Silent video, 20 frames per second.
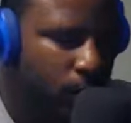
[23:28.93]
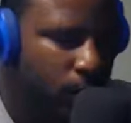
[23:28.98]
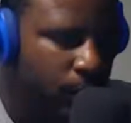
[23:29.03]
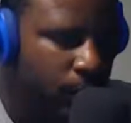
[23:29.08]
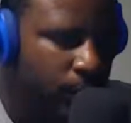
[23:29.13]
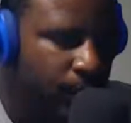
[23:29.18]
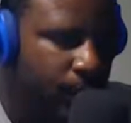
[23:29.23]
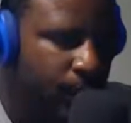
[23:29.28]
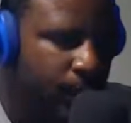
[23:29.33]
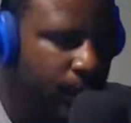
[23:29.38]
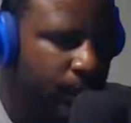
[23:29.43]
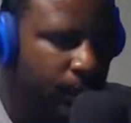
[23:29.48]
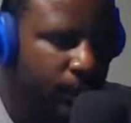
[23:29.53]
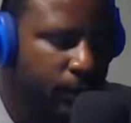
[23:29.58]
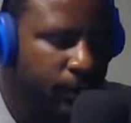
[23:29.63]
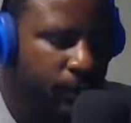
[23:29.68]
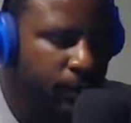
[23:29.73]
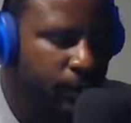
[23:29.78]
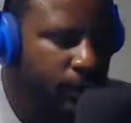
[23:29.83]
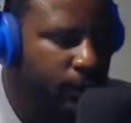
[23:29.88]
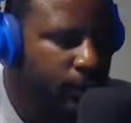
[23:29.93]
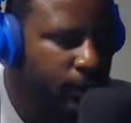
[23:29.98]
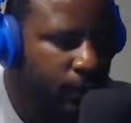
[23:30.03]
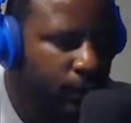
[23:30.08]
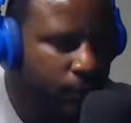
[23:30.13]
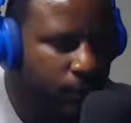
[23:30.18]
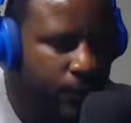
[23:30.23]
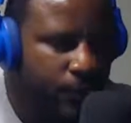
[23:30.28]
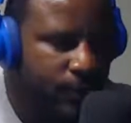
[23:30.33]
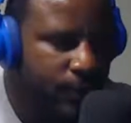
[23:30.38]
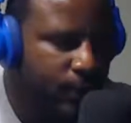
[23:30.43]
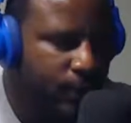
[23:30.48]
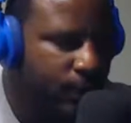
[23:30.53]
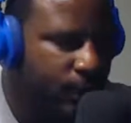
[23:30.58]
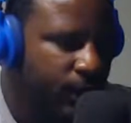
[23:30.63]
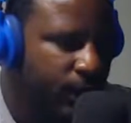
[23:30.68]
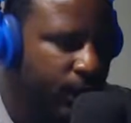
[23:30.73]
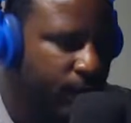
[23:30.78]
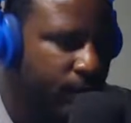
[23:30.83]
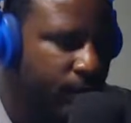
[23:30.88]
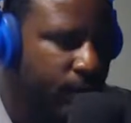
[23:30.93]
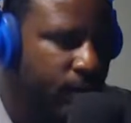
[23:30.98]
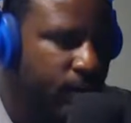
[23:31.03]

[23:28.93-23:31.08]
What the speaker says: getting killed and crazy things.